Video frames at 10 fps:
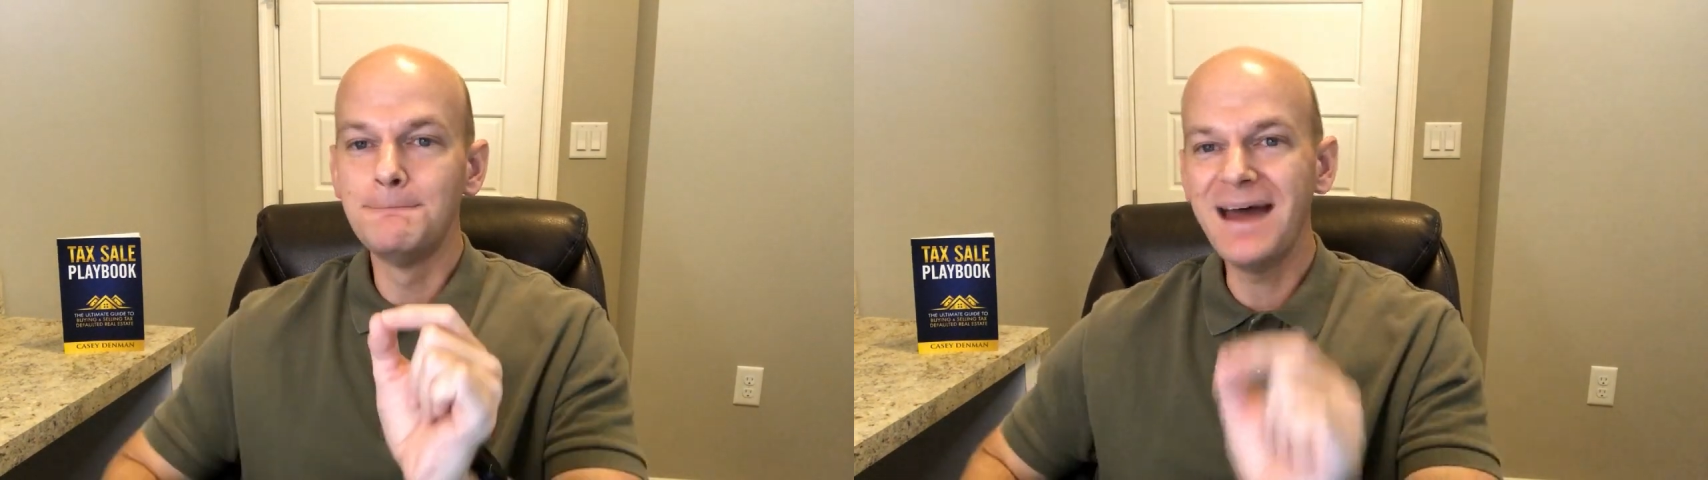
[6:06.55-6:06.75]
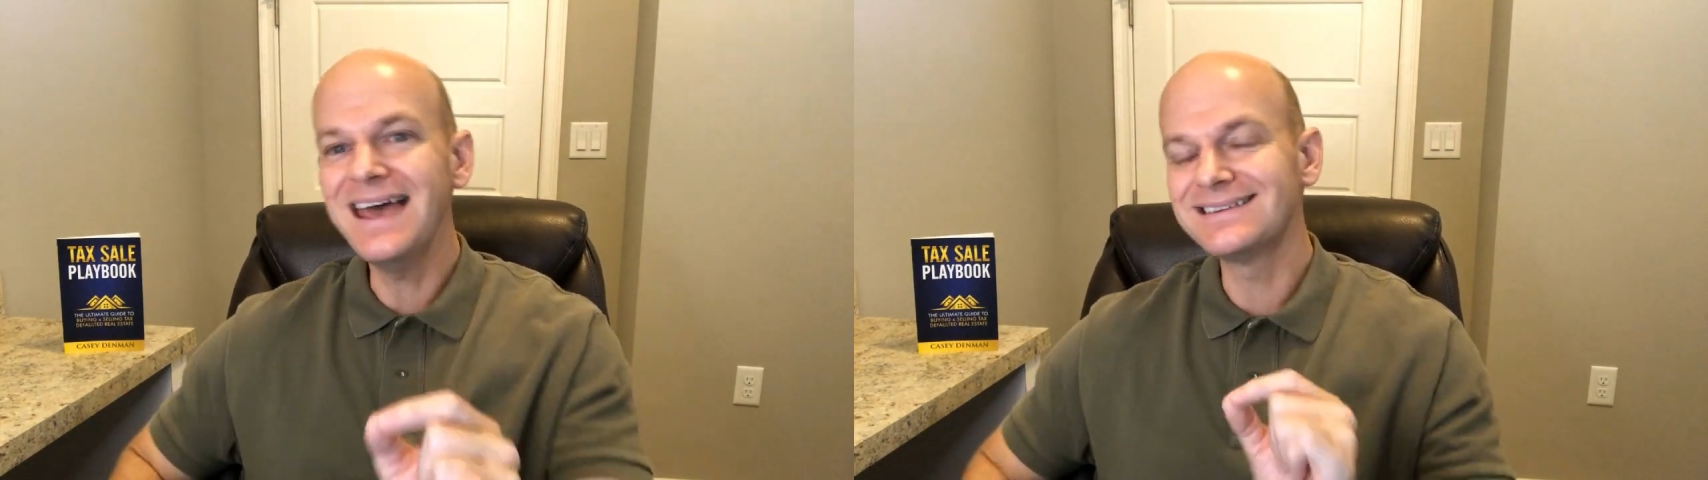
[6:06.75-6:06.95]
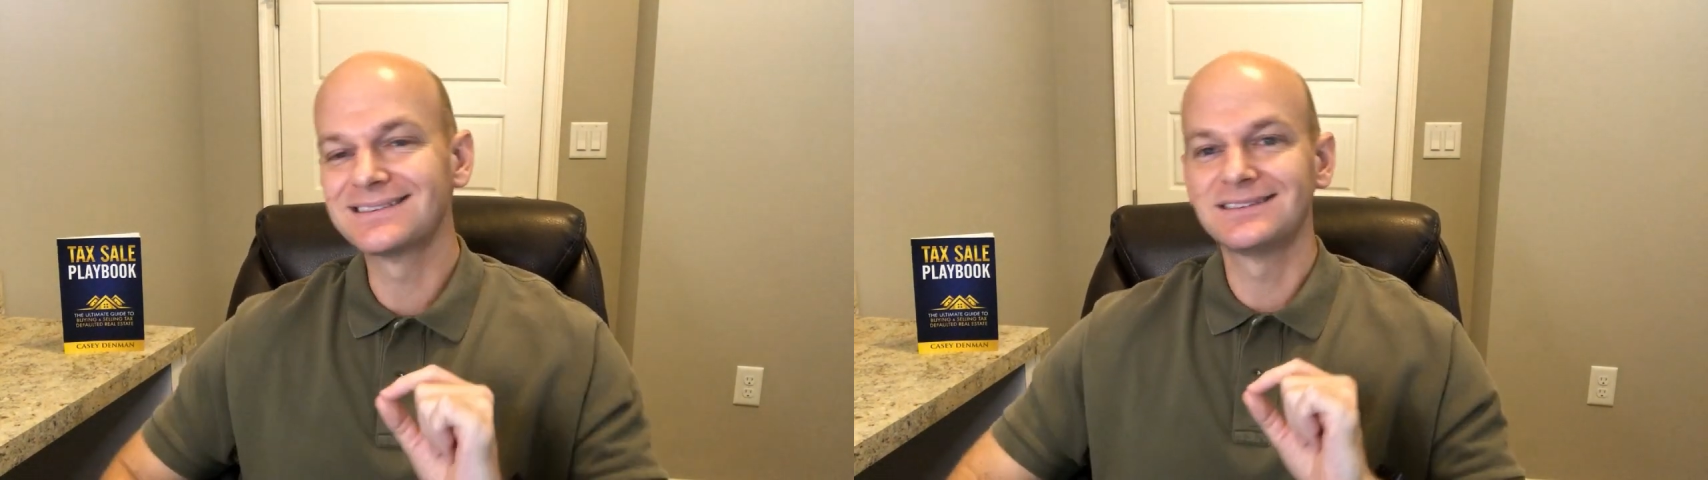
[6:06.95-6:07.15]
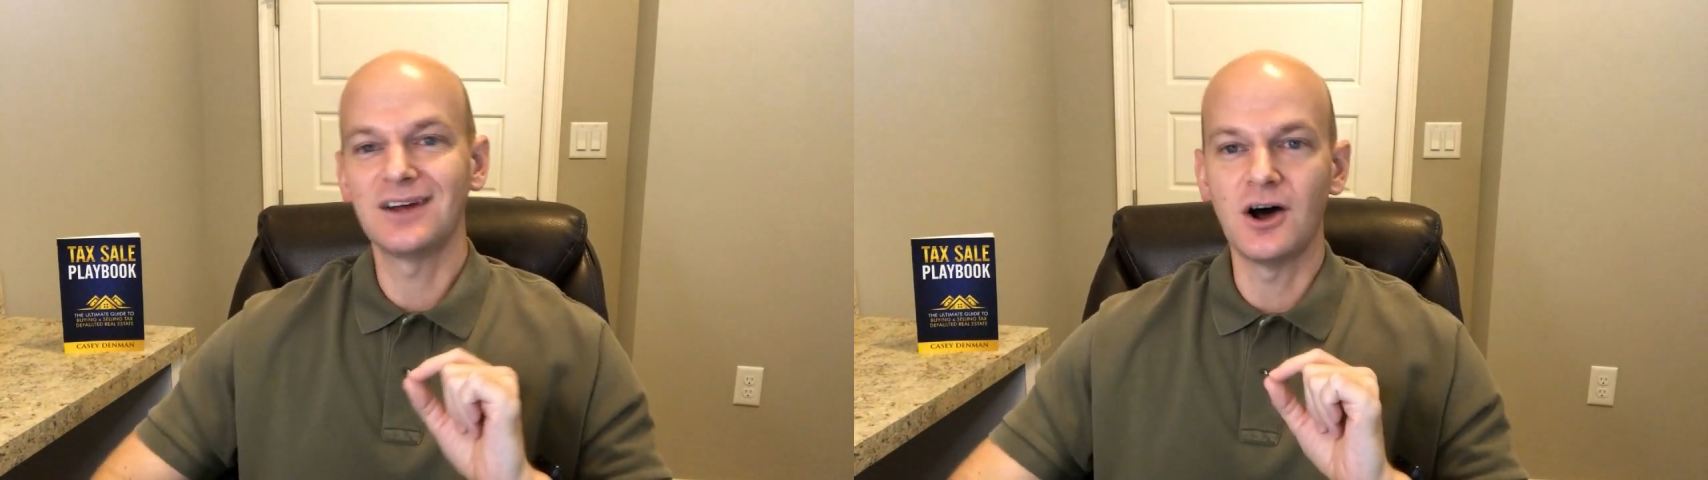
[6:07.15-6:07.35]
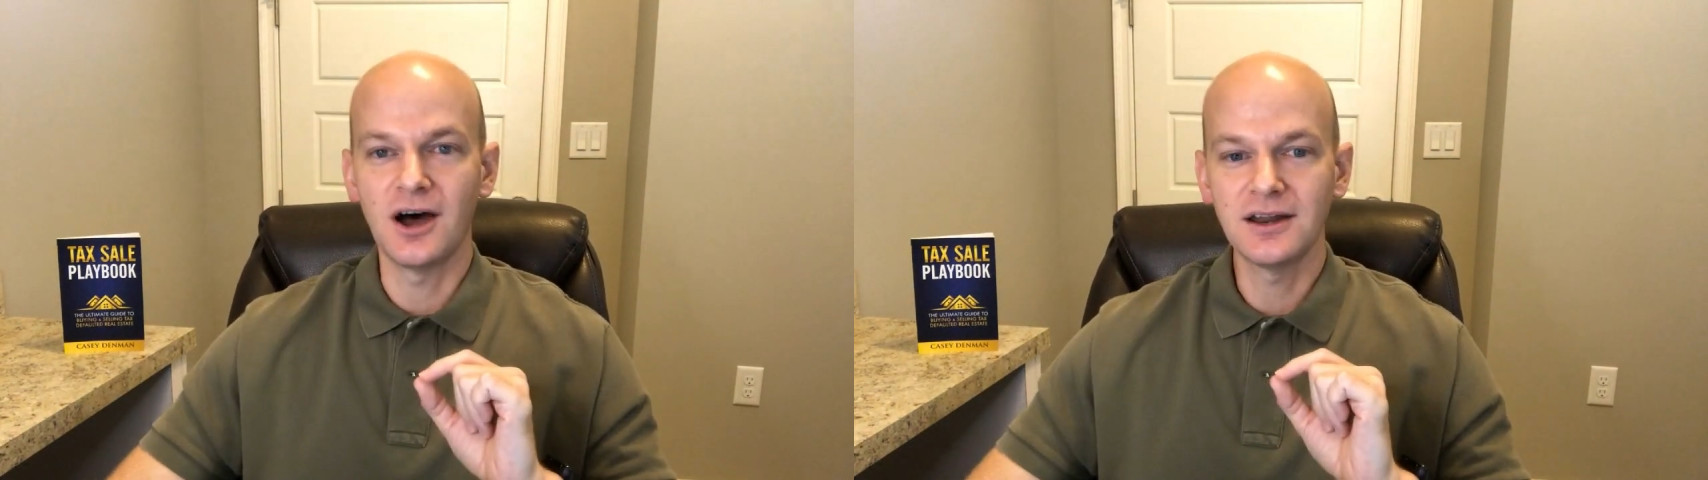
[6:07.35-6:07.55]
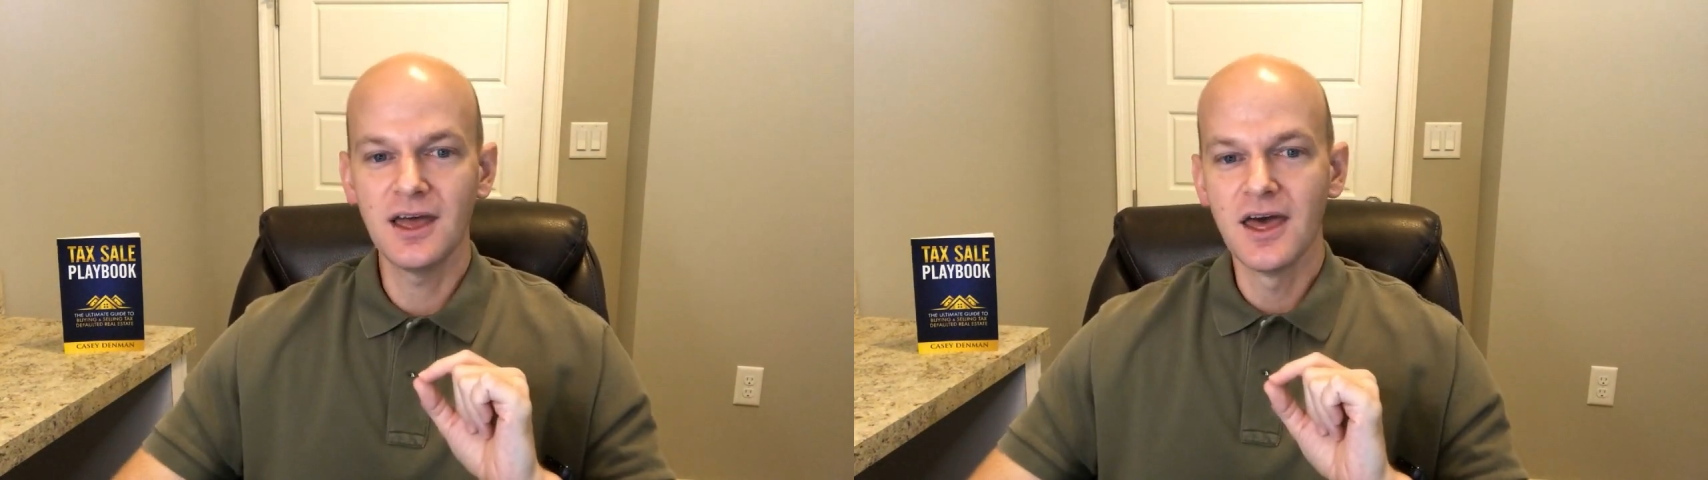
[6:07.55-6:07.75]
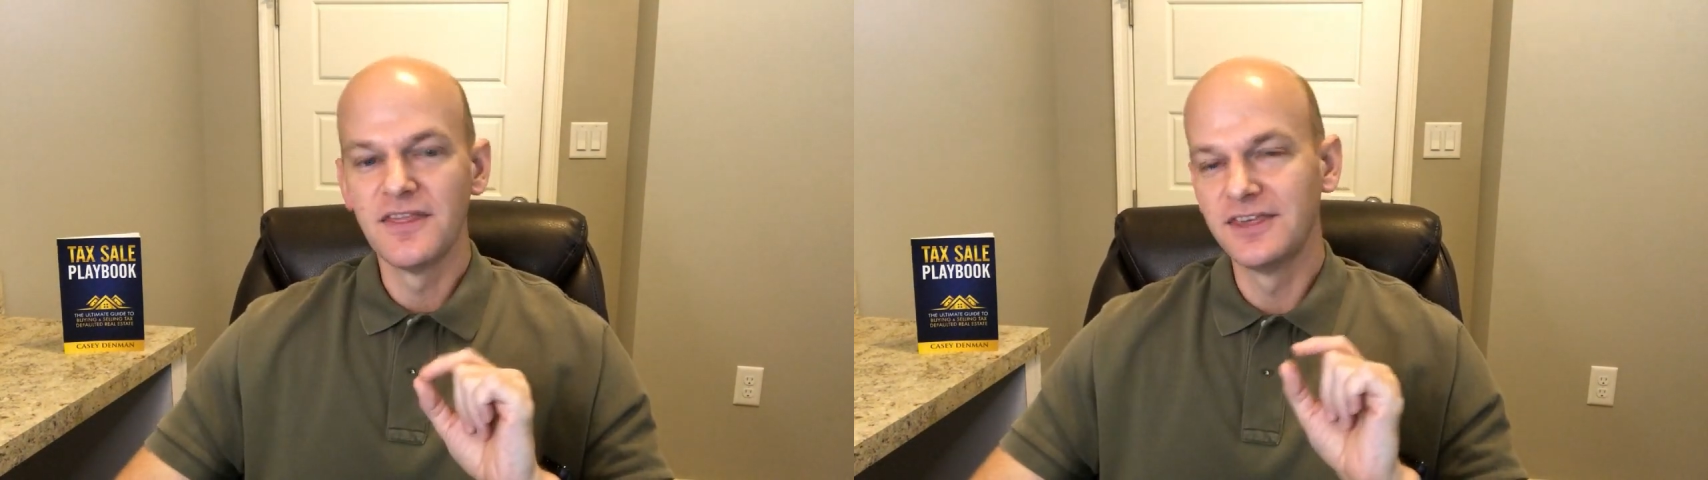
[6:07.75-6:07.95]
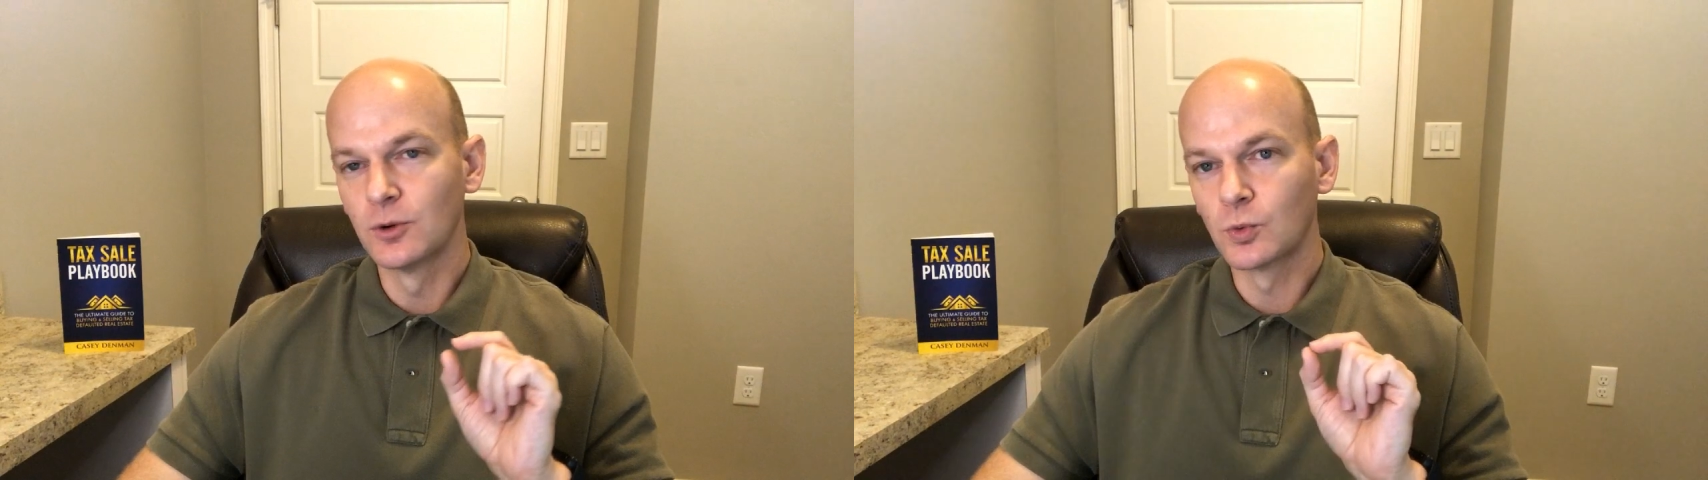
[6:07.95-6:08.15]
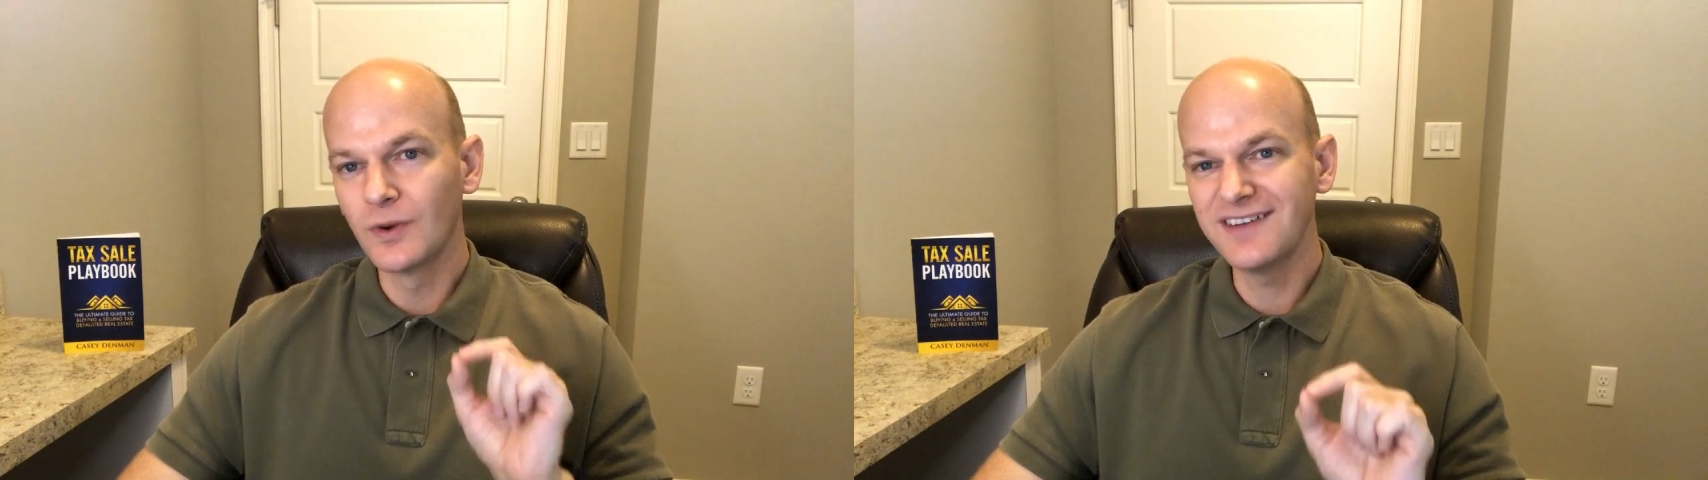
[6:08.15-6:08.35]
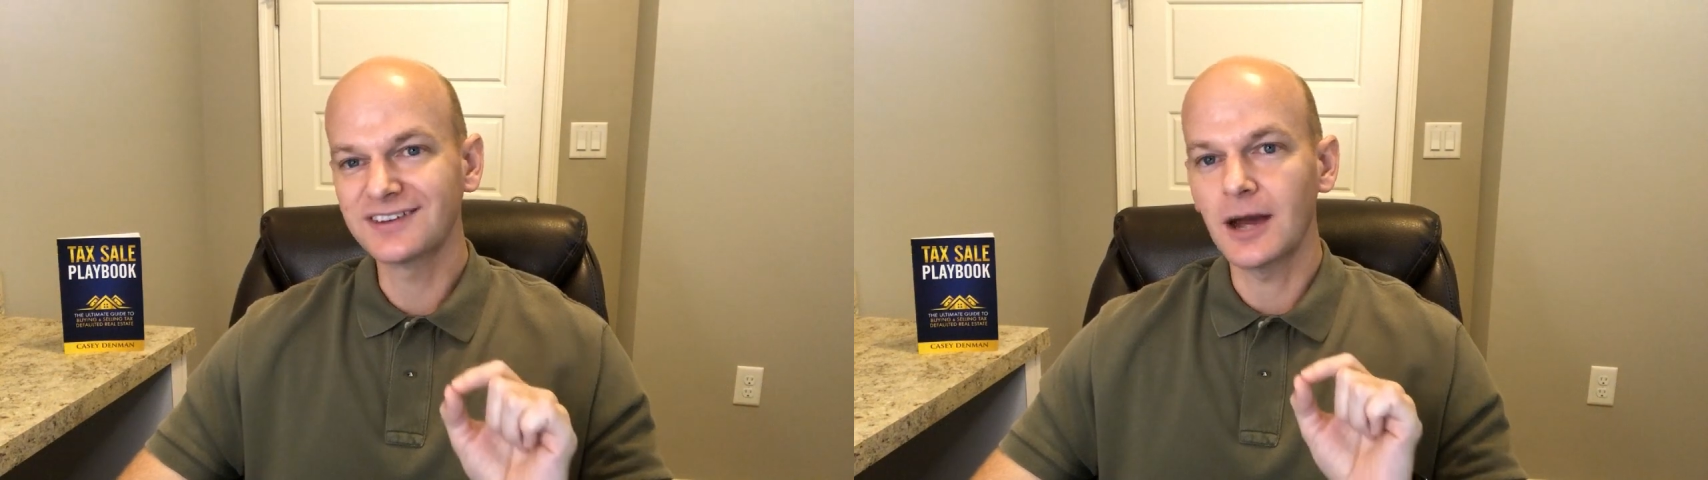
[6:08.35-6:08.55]
based on the
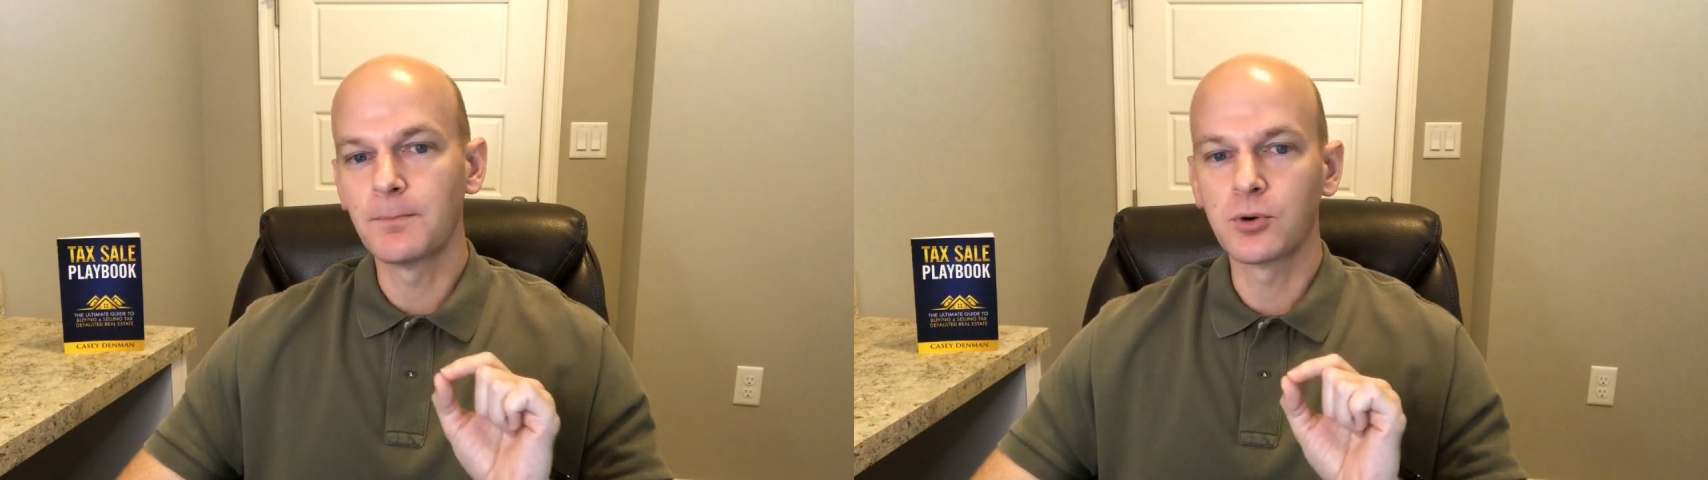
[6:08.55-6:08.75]
risk